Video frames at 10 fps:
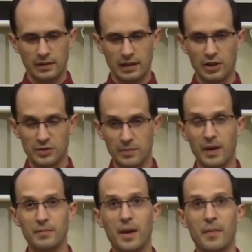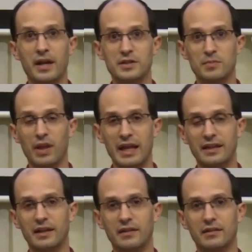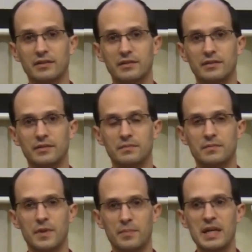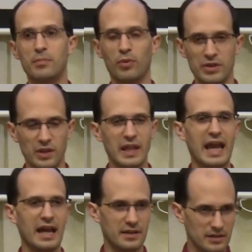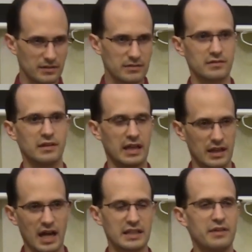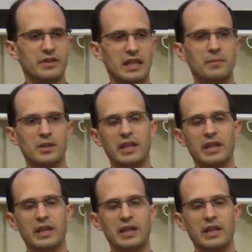now my mind is blanking. The people in the land and God giving them the